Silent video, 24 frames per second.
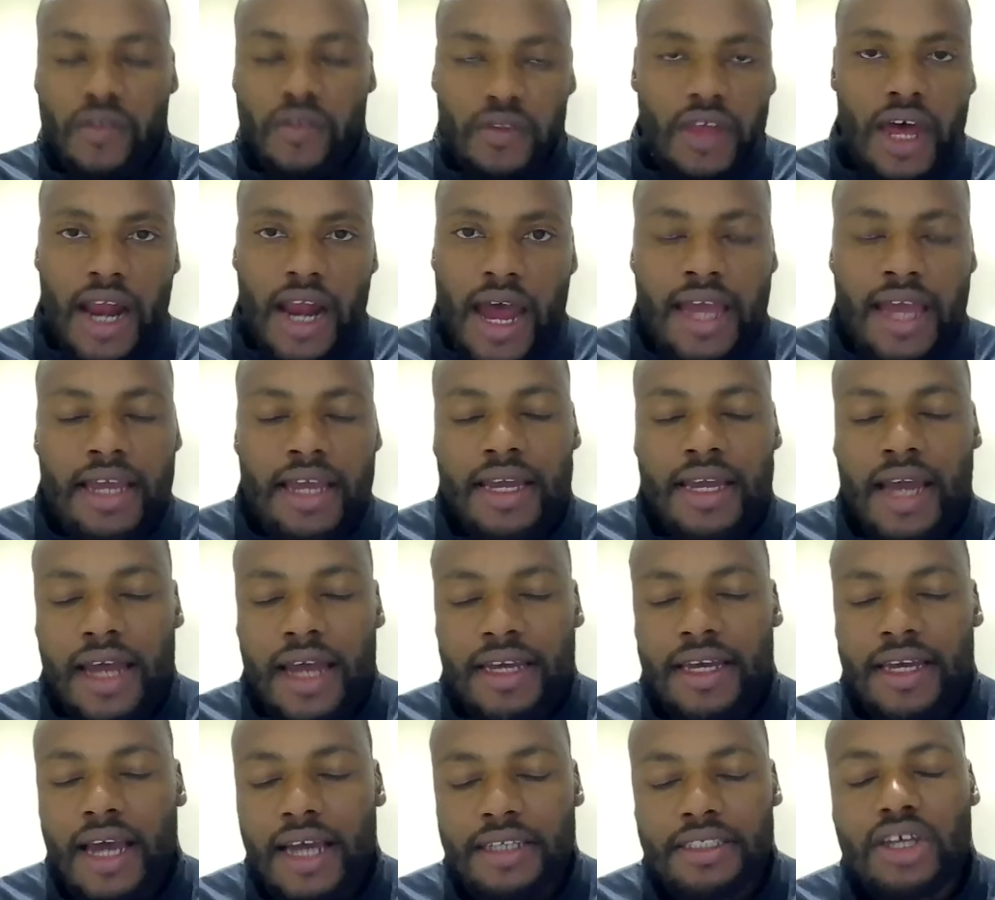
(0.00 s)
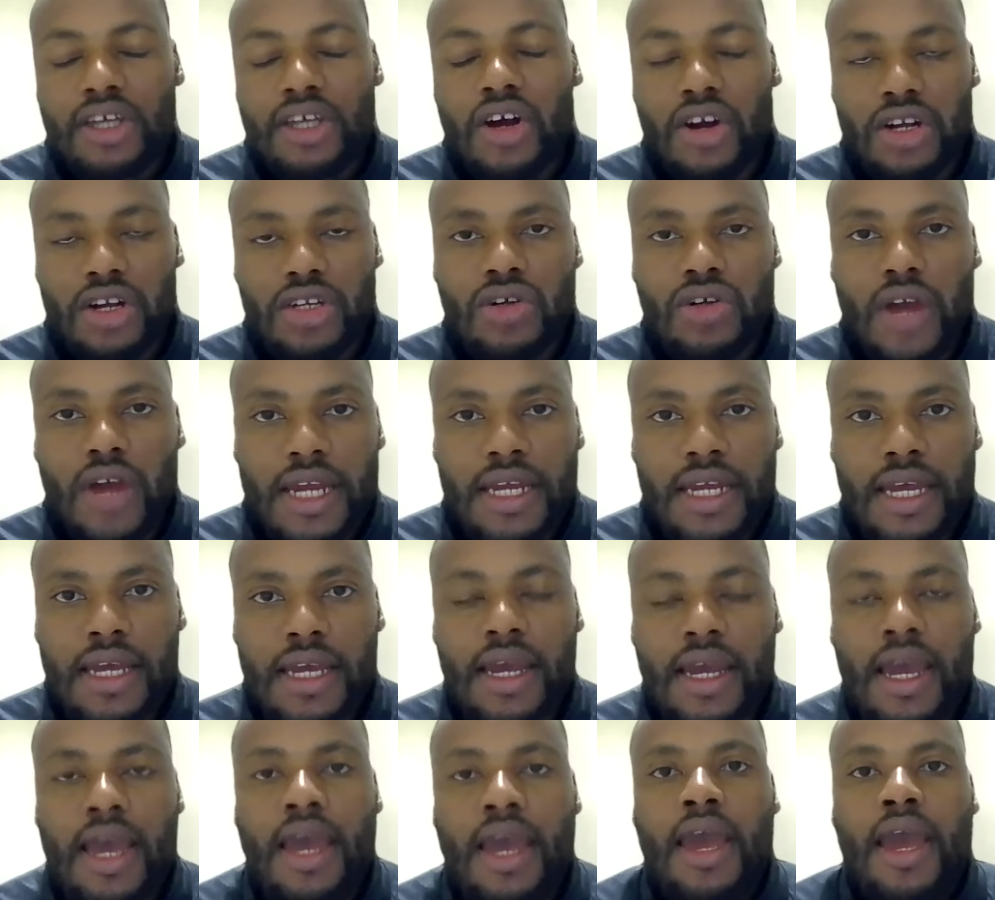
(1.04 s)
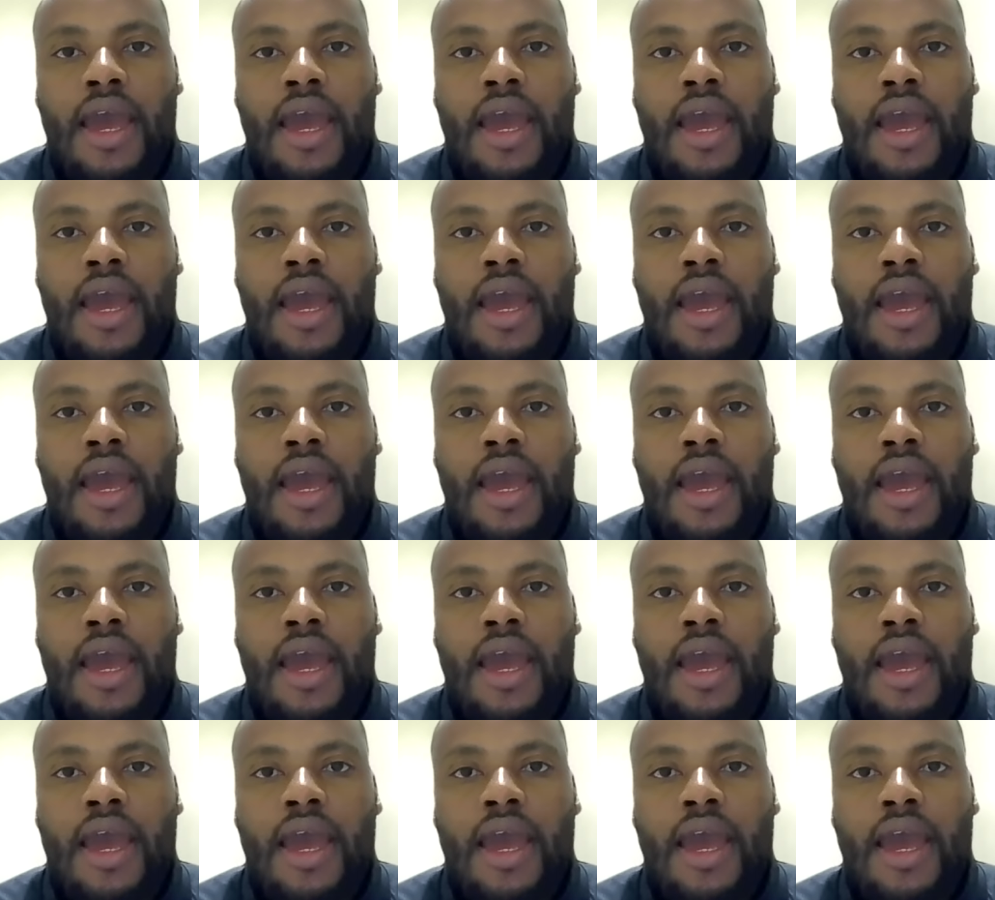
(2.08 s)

that I, I, I, started trading.